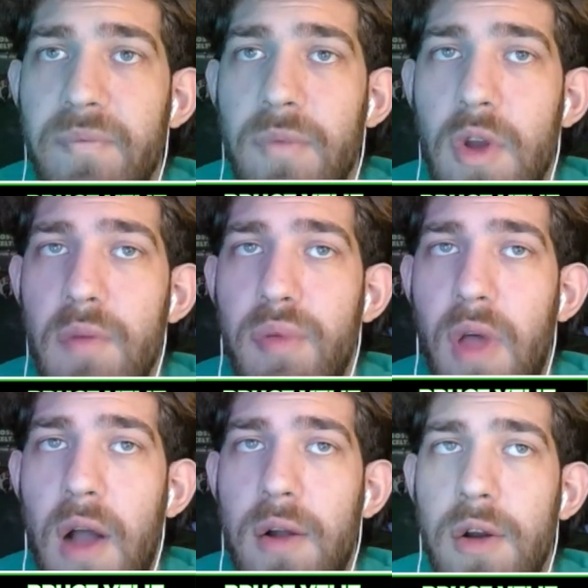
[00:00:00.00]
Good
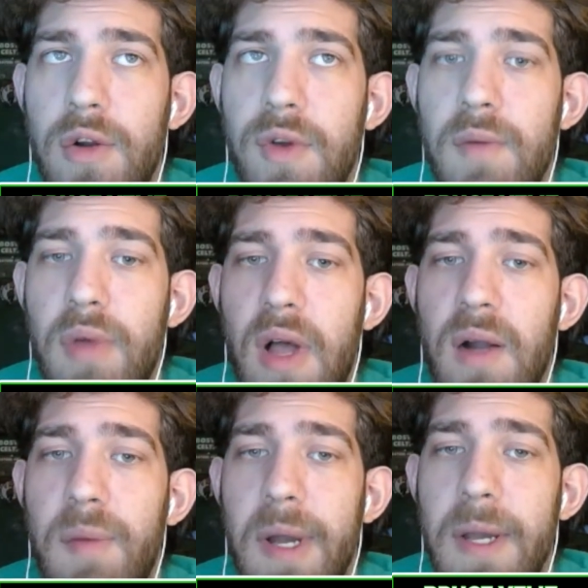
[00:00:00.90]
block, good clean
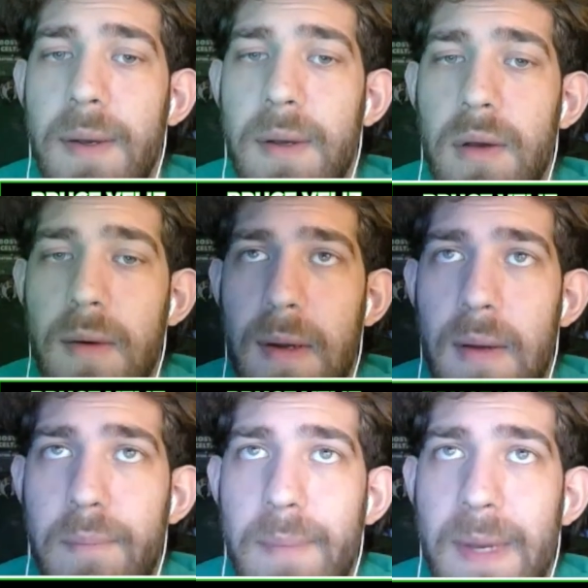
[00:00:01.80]
block by by